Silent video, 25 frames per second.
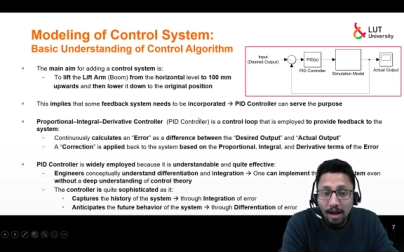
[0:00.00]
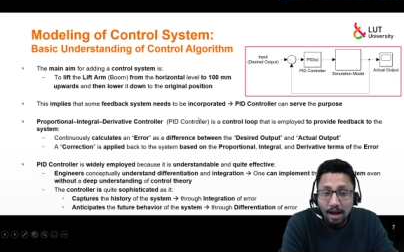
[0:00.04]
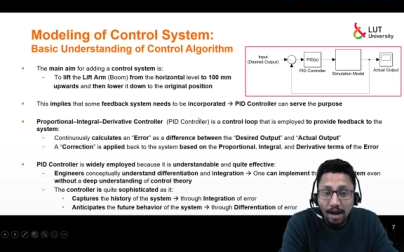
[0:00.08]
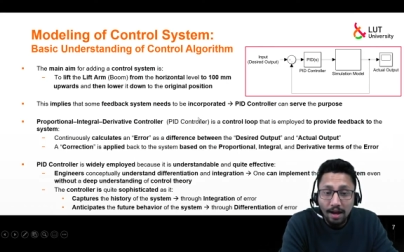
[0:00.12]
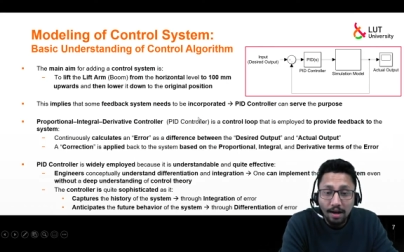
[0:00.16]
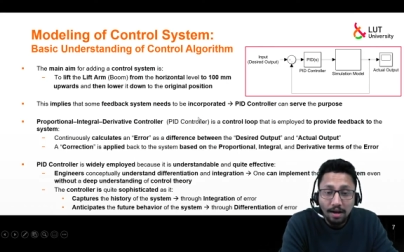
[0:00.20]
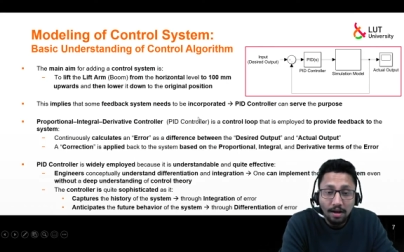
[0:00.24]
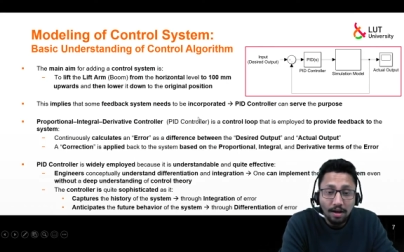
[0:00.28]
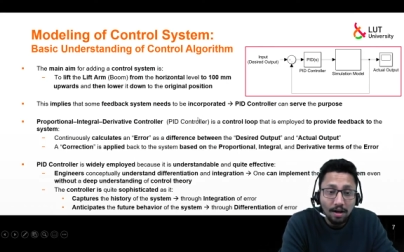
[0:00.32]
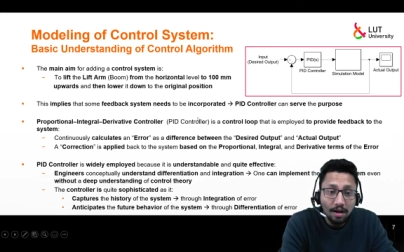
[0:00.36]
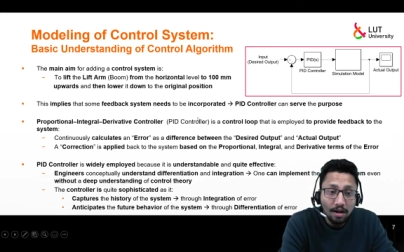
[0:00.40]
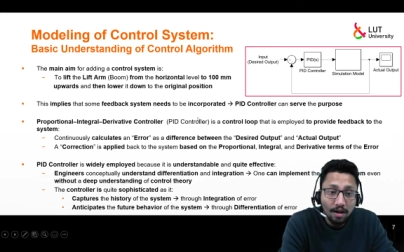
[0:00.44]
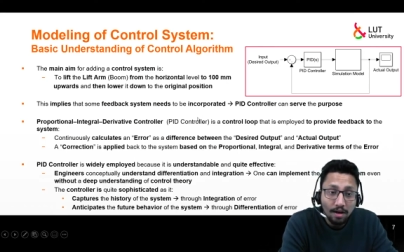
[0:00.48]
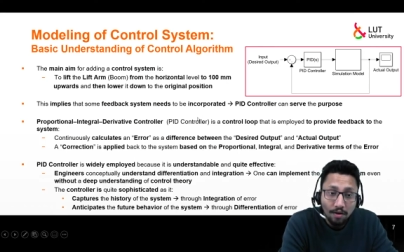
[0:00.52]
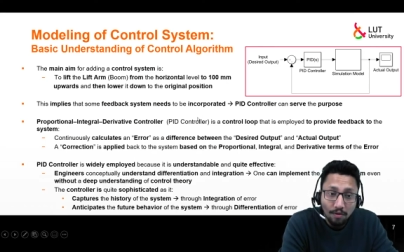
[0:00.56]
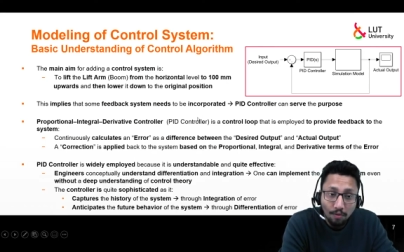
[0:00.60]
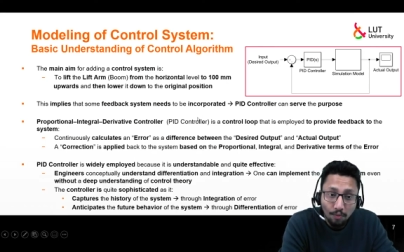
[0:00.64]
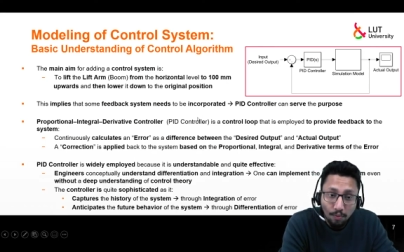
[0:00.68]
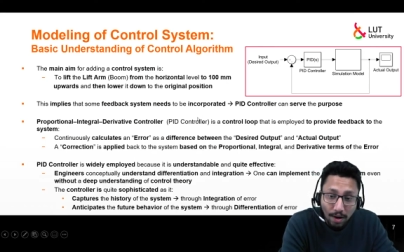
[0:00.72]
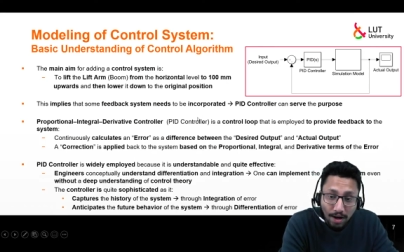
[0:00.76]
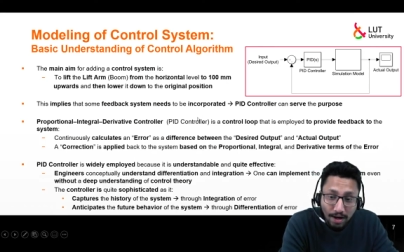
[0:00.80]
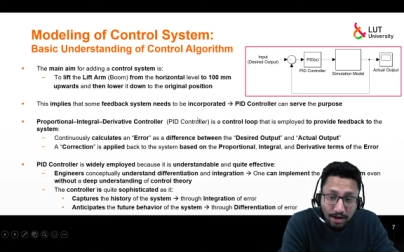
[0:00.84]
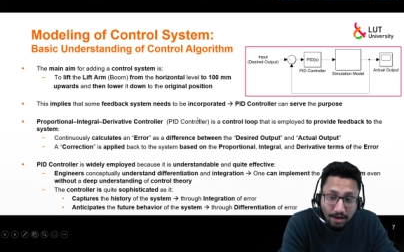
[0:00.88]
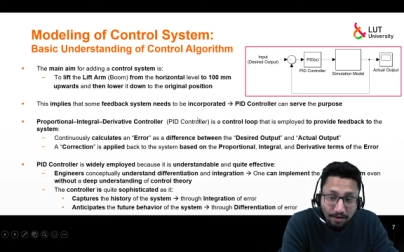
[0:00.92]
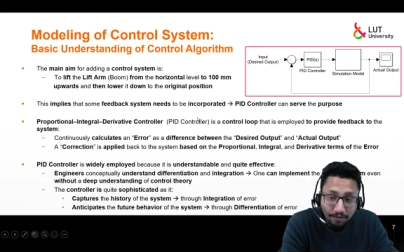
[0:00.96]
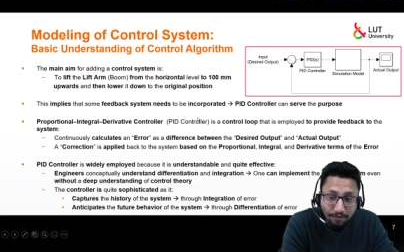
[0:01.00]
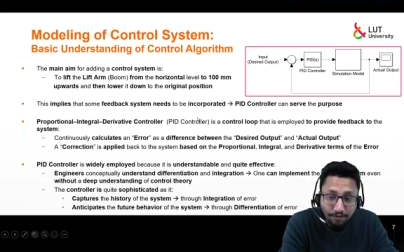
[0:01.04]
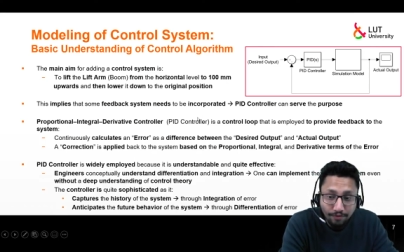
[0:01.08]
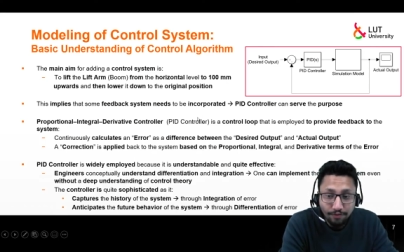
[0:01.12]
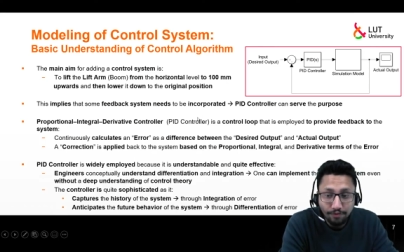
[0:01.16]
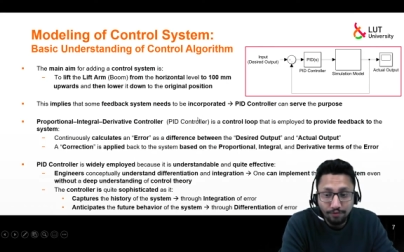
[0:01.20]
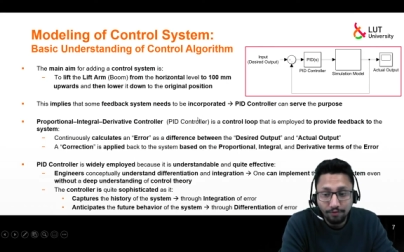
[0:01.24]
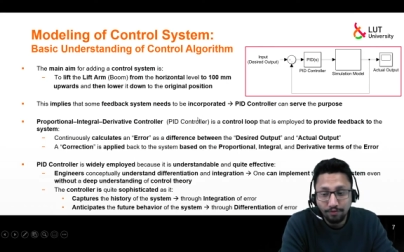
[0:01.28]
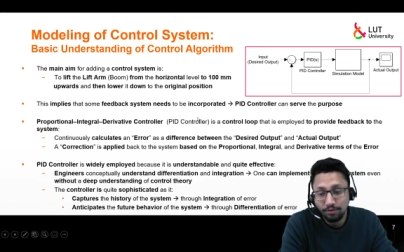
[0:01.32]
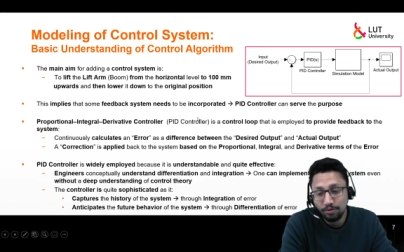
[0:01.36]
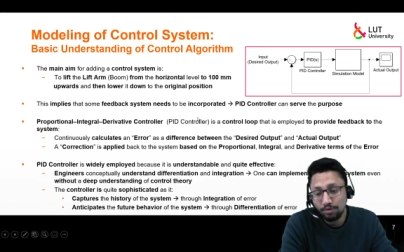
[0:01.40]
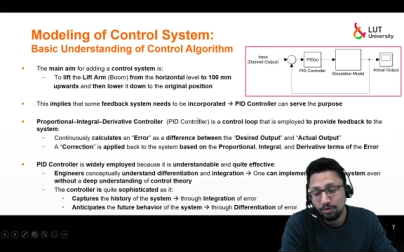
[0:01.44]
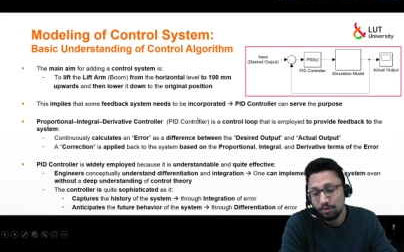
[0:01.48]
And why
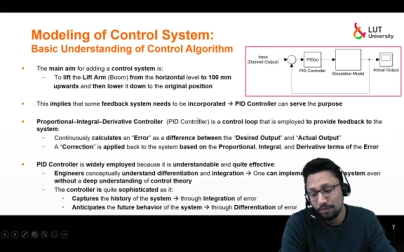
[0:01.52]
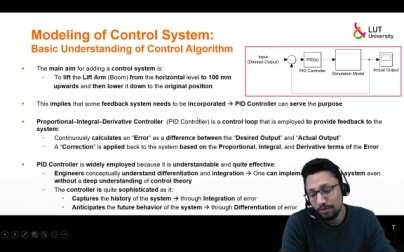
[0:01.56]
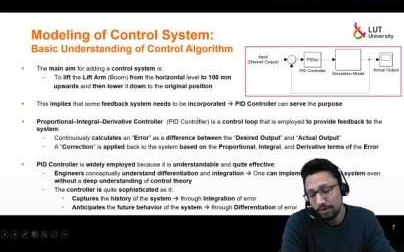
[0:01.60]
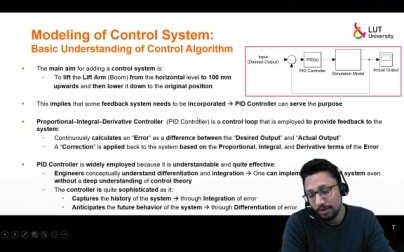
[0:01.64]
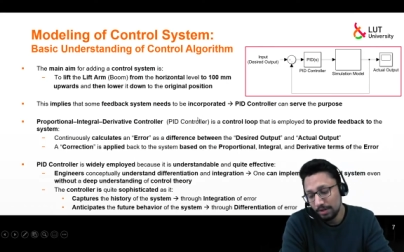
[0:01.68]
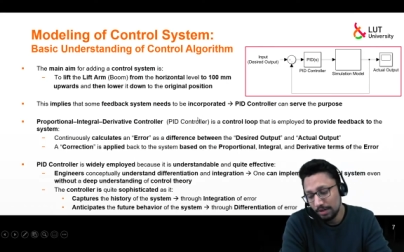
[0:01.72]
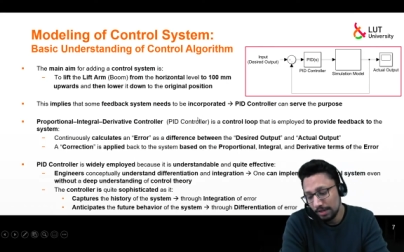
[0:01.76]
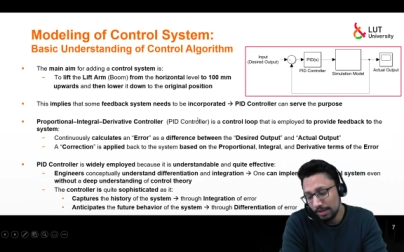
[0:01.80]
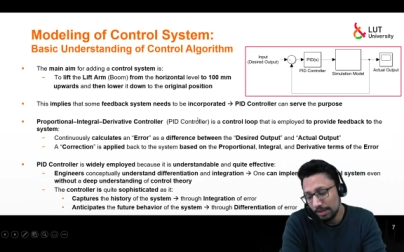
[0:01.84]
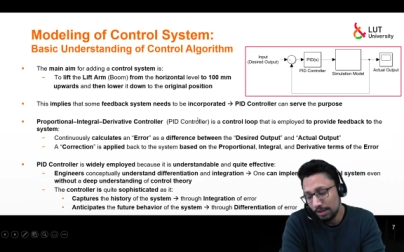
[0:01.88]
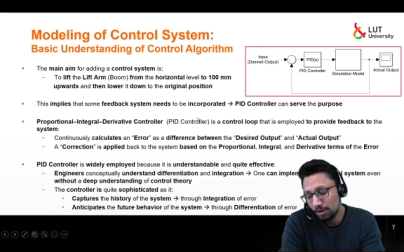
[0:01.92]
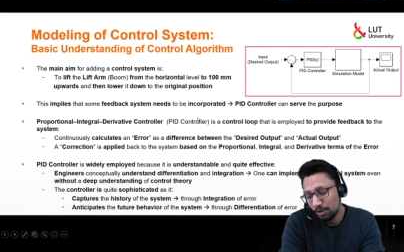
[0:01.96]
do we need